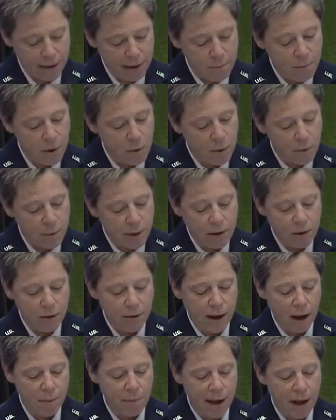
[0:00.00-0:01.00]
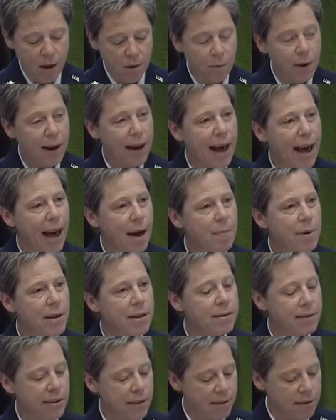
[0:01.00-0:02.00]
But when we do come out, what
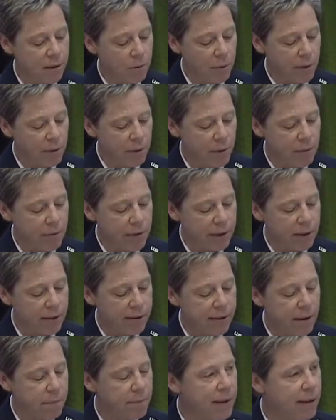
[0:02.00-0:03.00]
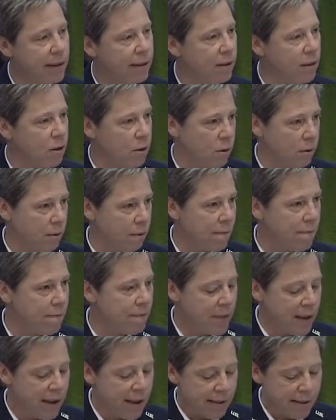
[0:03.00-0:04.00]
happens is that we reveal something new
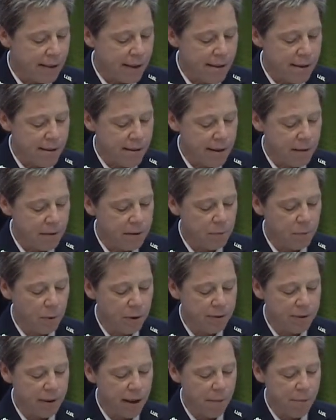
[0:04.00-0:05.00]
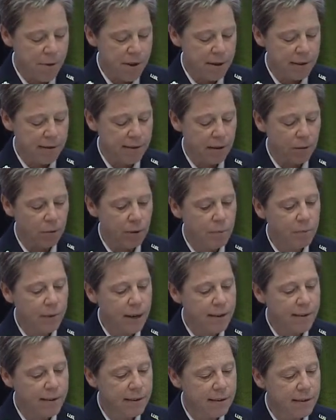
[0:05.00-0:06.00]
that shifts perceptions and
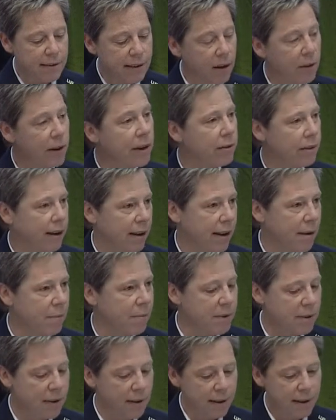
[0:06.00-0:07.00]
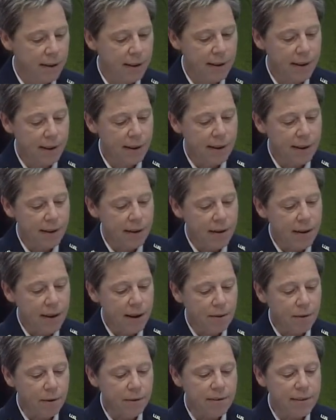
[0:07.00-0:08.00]
replaces stereotypes.
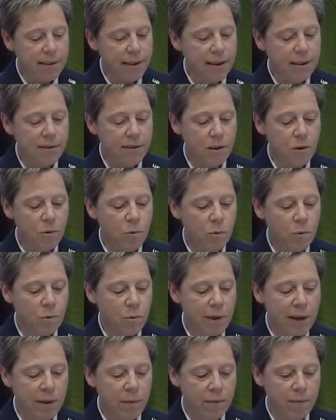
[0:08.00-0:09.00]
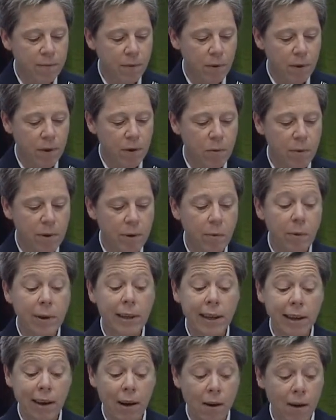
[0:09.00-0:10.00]
Others see us for who we
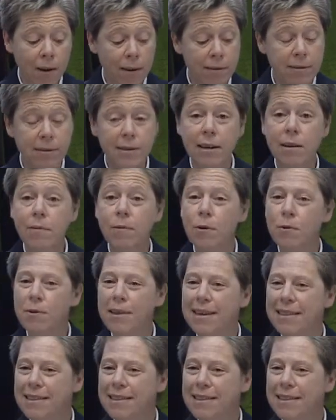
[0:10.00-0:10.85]
really are instead of who they